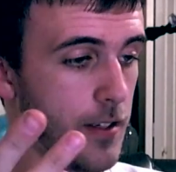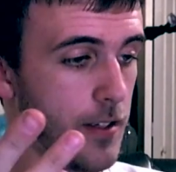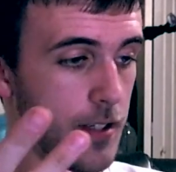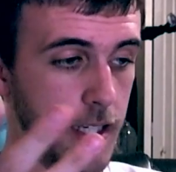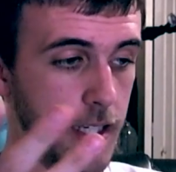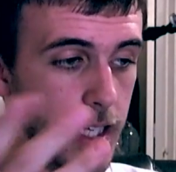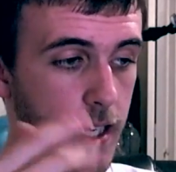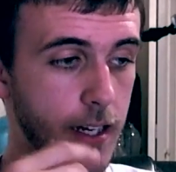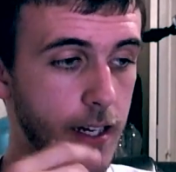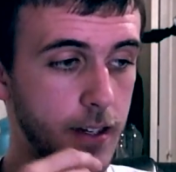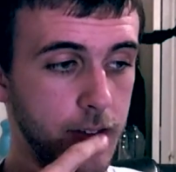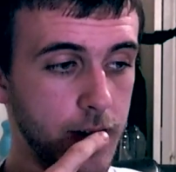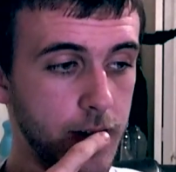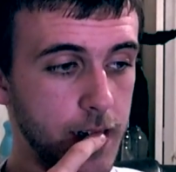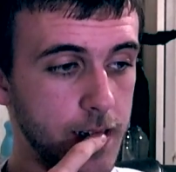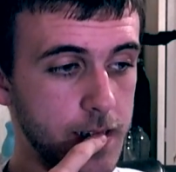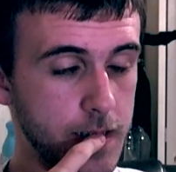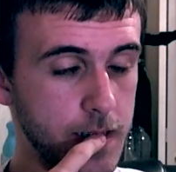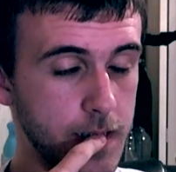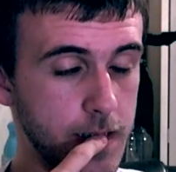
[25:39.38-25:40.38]
Yeah,
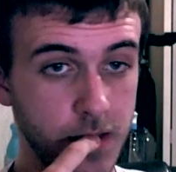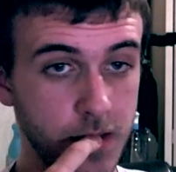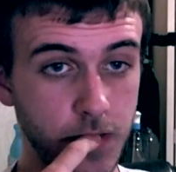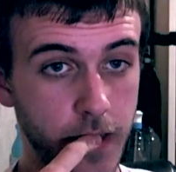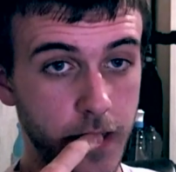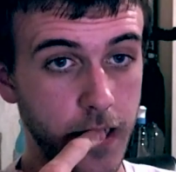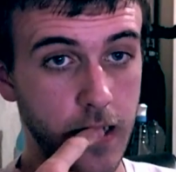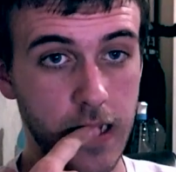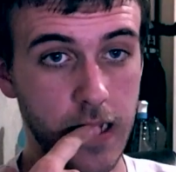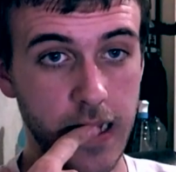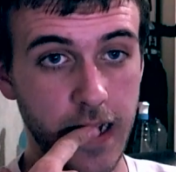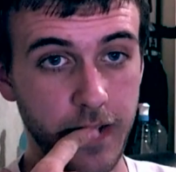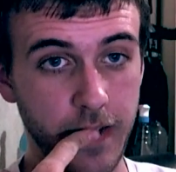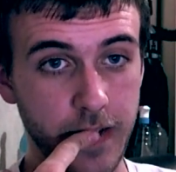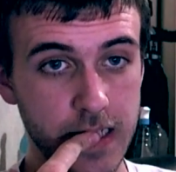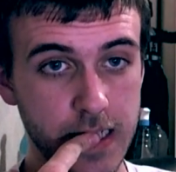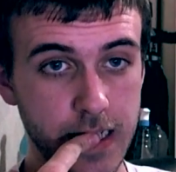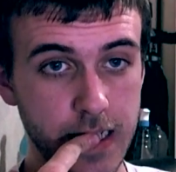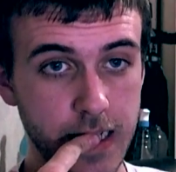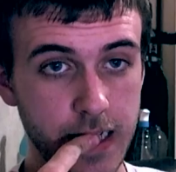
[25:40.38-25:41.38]
that's really all I have
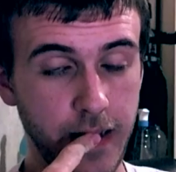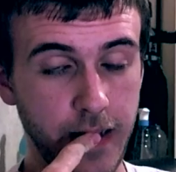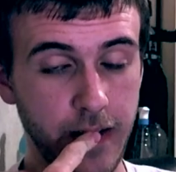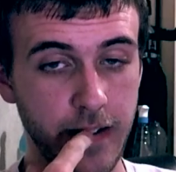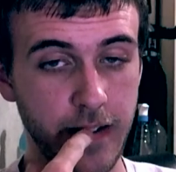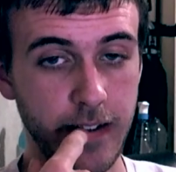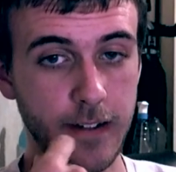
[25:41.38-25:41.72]
to say.